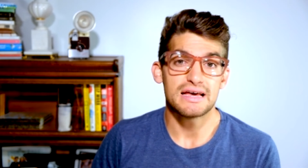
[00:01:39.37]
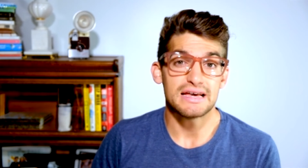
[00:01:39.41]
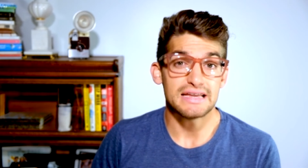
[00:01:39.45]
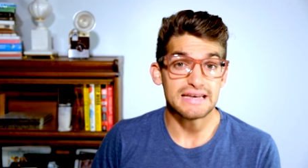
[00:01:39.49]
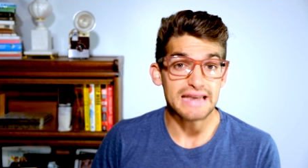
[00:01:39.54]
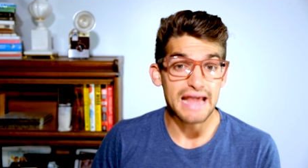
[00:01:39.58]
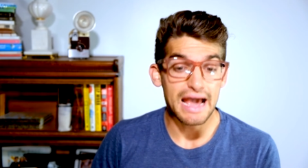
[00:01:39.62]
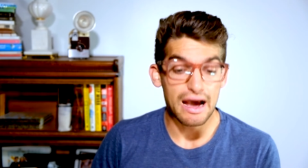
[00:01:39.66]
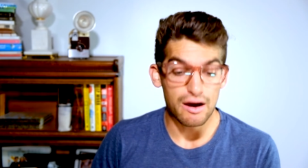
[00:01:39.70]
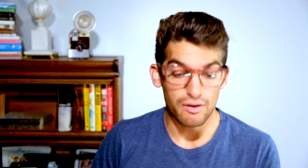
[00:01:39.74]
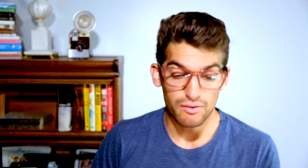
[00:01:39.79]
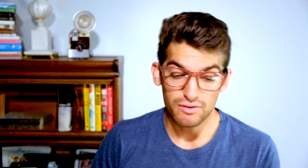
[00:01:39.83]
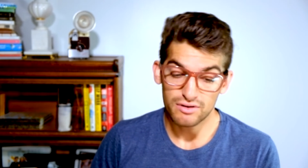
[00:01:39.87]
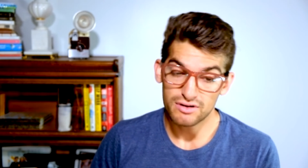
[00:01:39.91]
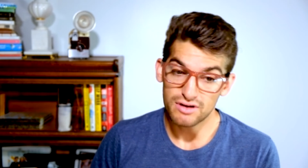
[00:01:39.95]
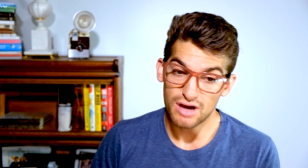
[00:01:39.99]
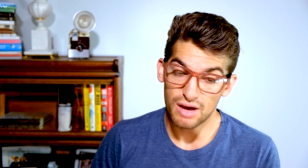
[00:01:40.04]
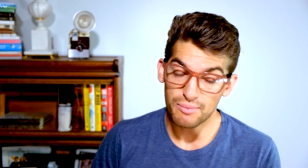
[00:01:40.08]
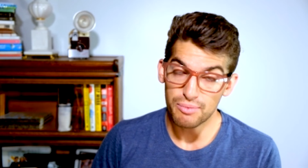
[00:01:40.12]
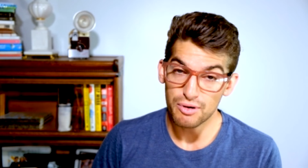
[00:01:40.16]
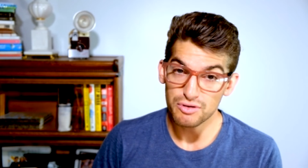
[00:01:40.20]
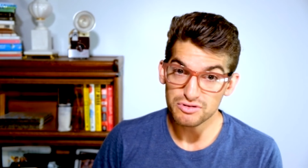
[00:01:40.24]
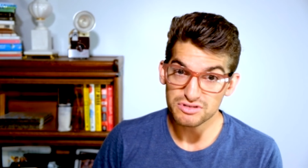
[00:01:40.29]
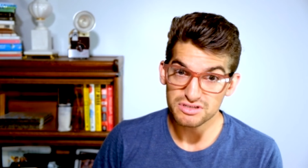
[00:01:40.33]
Now,
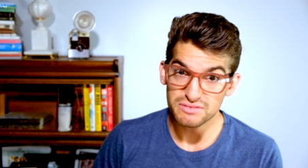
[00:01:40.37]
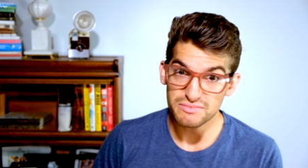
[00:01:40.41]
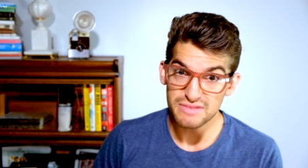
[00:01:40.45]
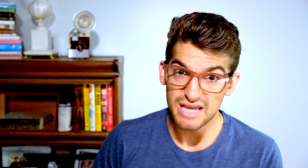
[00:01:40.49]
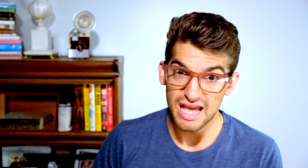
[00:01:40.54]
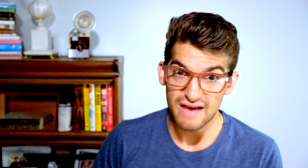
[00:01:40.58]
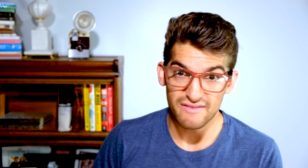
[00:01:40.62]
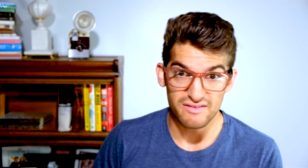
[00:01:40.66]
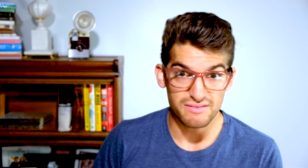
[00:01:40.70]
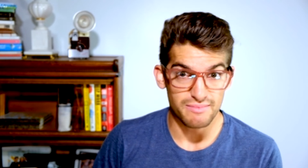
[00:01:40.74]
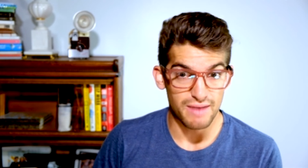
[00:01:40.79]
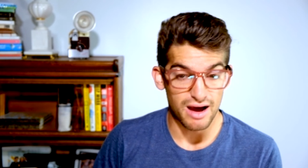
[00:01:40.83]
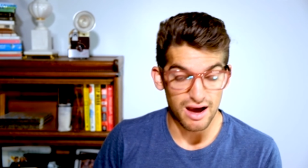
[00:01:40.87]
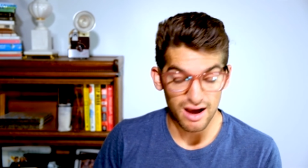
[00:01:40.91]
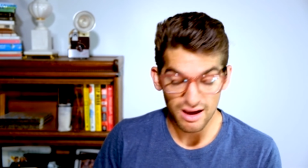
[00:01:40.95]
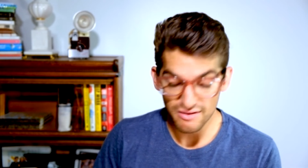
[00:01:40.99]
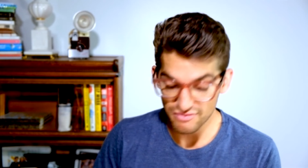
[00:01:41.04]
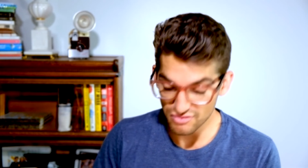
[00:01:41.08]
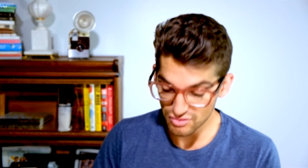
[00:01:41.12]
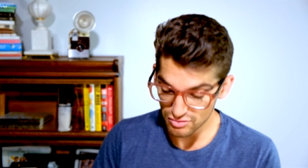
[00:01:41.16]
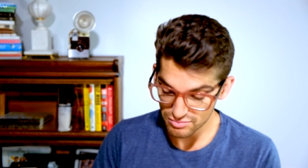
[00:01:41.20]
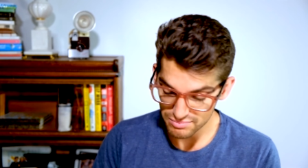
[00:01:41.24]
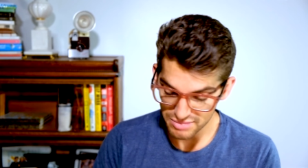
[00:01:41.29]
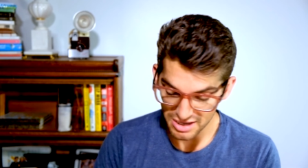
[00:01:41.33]
opposed to me having my
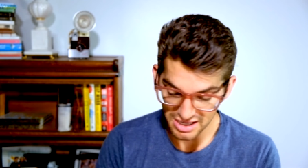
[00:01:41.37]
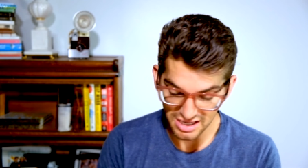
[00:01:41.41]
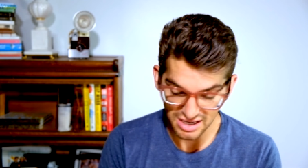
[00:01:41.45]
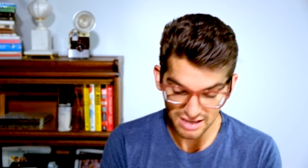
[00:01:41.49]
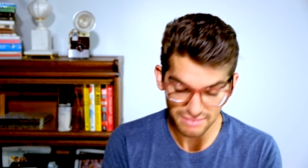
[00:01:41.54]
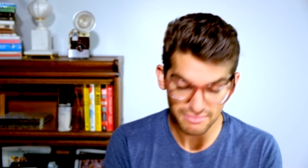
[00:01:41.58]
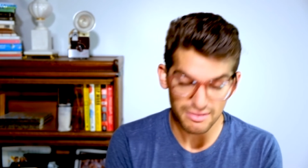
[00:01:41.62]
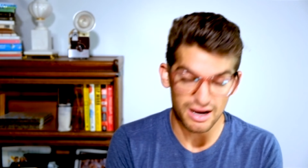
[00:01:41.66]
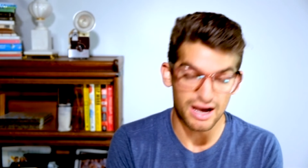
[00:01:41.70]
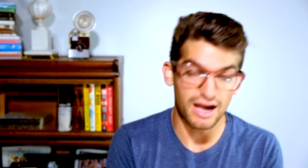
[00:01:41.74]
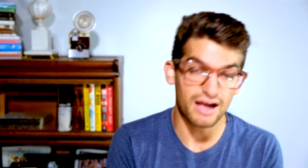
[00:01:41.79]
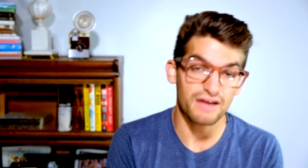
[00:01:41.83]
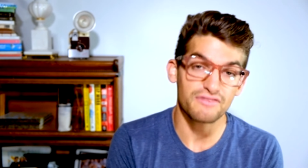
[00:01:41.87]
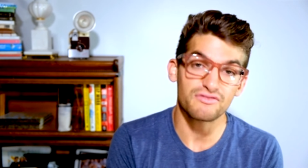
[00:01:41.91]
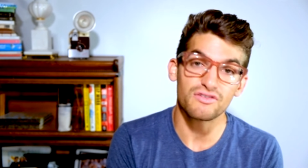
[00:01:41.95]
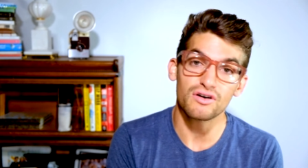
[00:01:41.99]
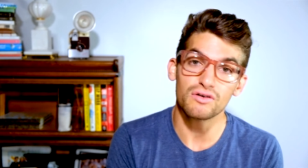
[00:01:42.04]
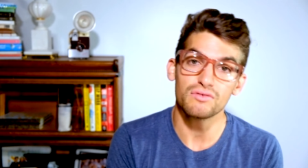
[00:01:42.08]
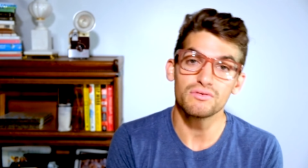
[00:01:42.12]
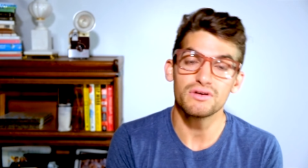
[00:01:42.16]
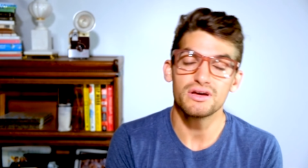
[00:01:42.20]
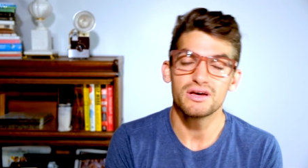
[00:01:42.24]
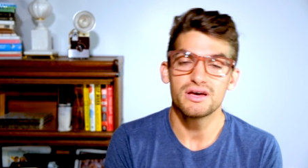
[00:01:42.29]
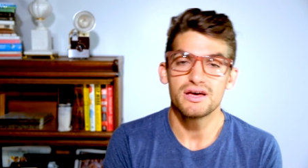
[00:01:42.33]
iPhone, picking up my
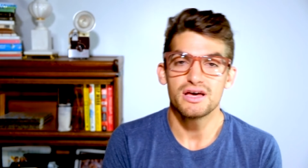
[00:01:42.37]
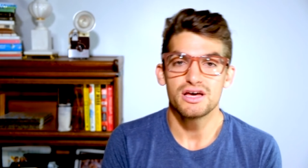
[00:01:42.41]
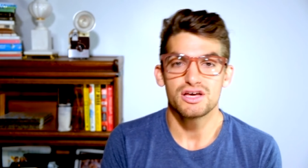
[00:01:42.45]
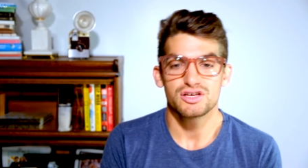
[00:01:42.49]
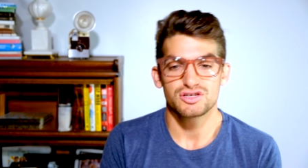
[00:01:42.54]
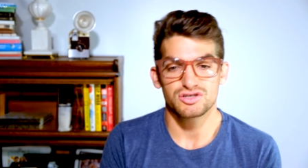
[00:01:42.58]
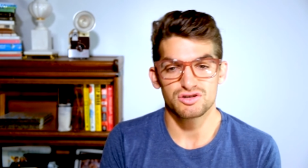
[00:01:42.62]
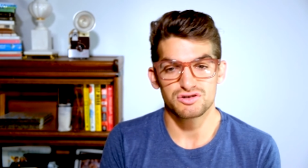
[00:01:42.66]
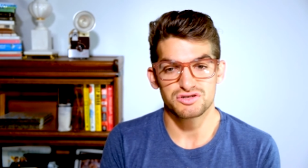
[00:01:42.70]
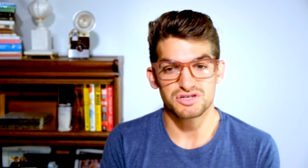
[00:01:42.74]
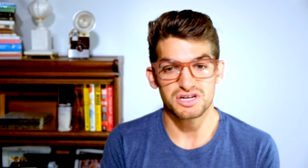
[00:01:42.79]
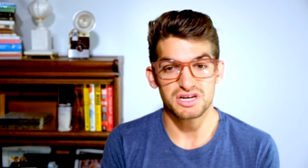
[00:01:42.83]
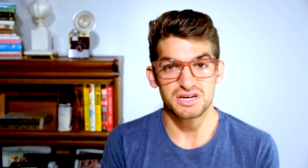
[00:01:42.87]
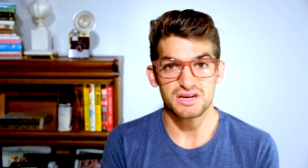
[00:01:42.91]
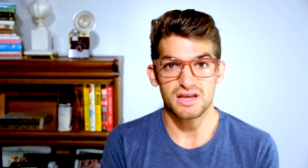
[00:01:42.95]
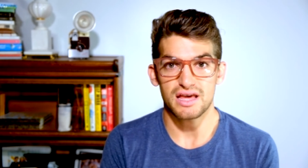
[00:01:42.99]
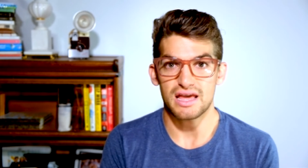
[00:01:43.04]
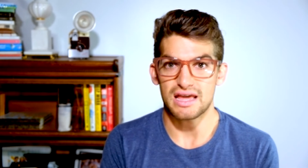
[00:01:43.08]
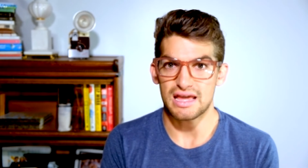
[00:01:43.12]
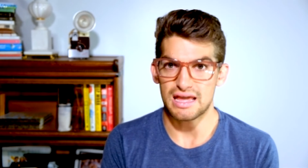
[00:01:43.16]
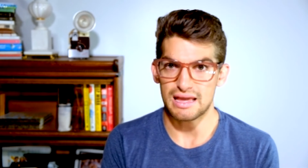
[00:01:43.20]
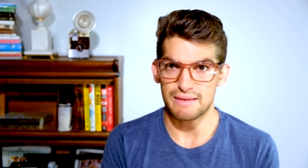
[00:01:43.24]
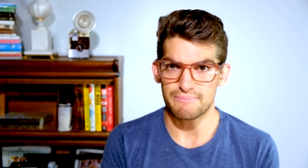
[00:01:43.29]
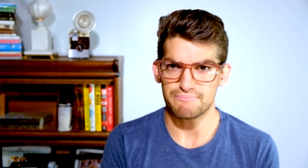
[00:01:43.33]
iPhone, searching
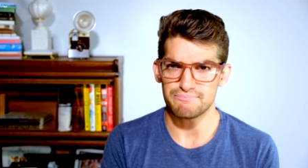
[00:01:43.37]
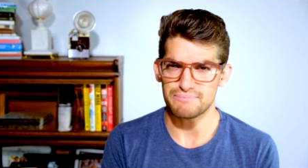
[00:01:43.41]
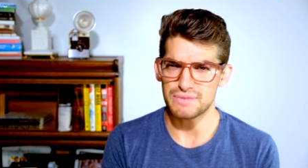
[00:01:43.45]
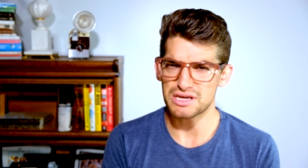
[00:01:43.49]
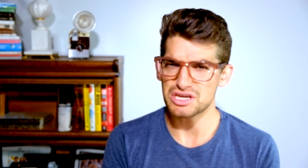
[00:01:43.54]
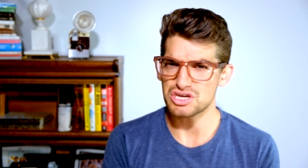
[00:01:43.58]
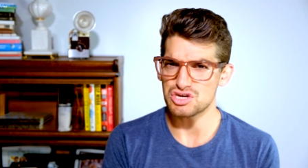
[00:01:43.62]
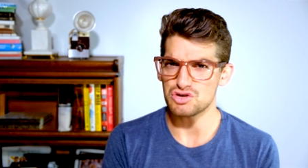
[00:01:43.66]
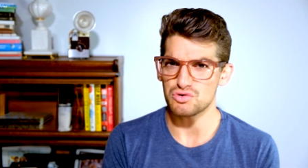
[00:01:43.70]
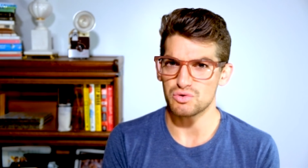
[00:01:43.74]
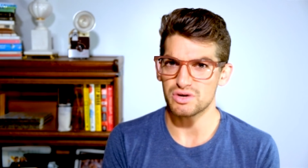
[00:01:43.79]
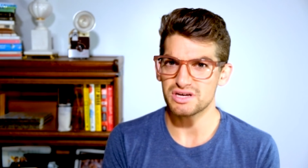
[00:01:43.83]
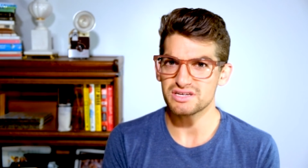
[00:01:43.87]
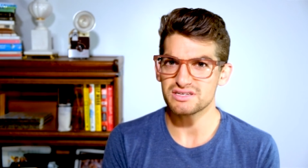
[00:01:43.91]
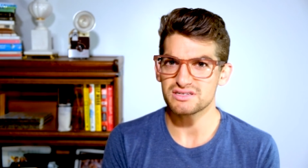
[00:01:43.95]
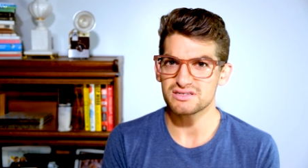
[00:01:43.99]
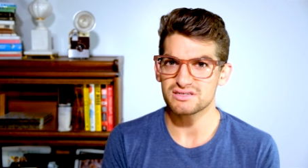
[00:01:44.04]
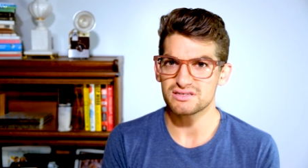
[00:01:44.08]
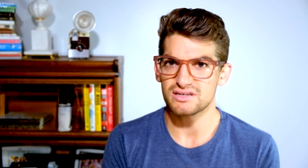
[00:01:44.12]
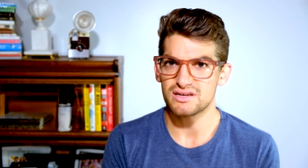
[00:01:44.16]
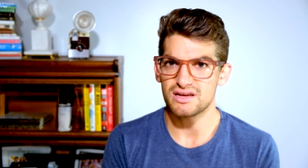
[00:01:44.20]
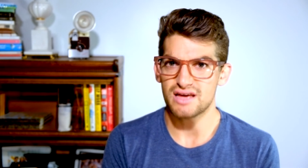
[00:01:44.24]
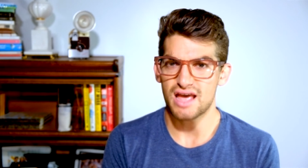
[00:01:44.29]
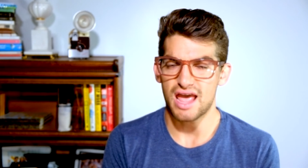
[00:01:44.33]

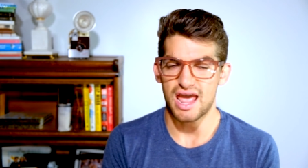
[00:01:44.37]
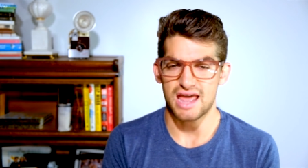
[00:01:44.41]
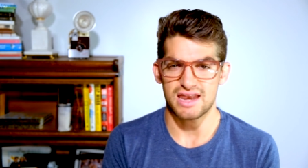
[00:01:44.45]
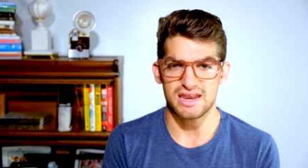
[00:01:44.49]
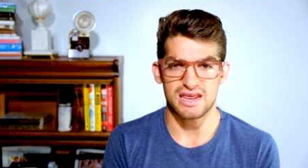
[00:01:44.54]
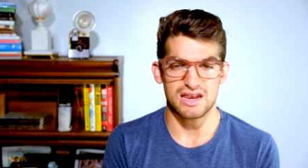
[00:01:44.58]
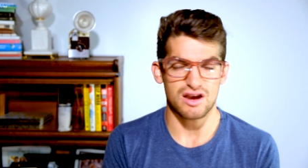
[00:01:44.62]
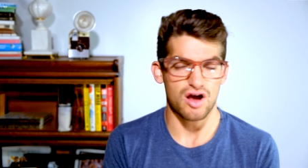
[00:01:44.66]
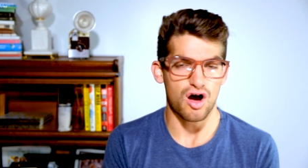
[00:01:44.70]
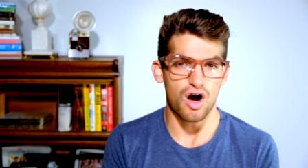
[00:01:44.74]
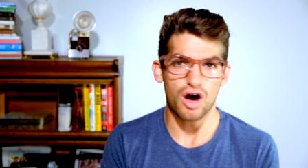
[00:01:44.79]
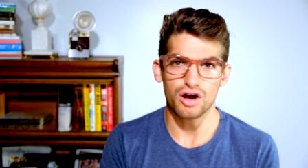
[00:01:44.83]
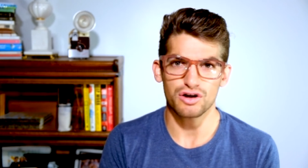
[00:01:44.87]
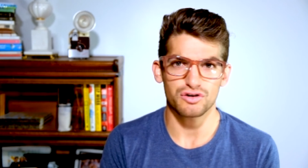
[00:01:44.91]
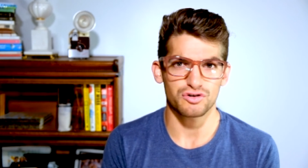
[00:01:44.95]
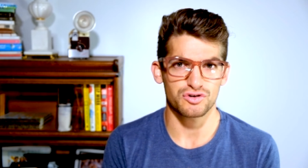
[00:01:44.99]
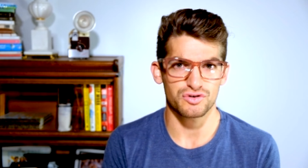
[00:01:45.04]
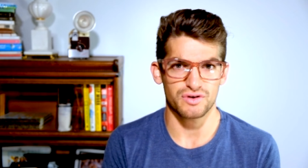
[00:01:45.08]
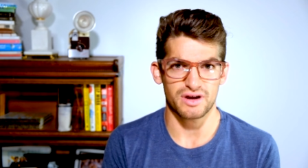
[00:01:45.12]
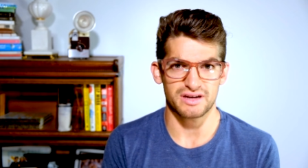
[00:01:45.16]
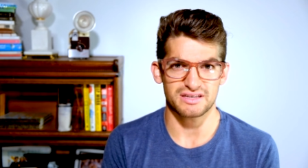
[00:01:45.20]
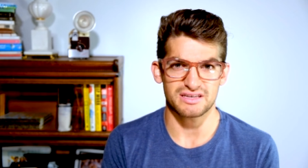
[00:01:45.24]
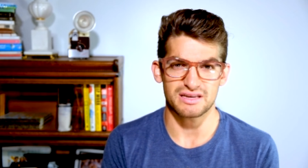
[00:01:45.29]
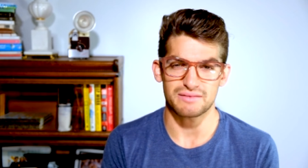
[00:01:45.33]
ambiguous, and it
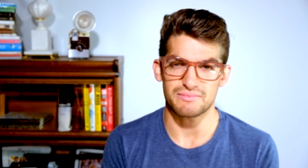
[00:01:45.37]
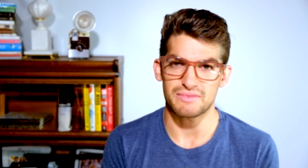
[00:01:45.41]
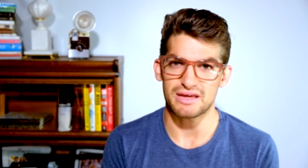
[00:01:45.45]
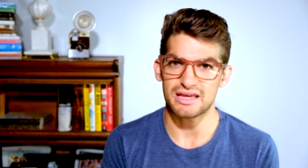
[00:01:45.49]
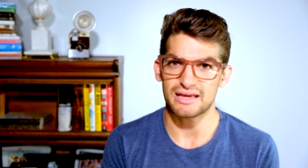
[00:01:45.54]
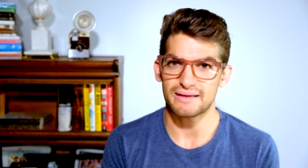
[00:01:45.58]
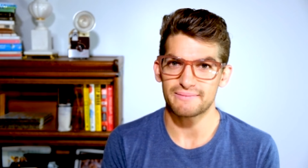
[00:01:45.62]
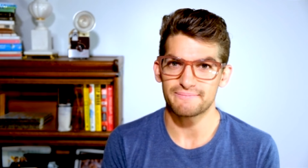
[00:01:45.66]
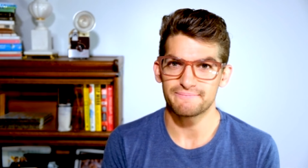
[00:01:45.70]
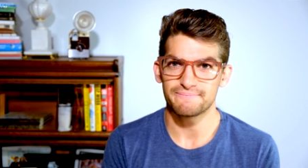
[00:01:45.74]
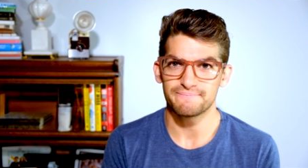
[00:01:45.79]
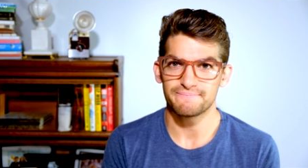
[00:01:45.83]
auto-correcting me.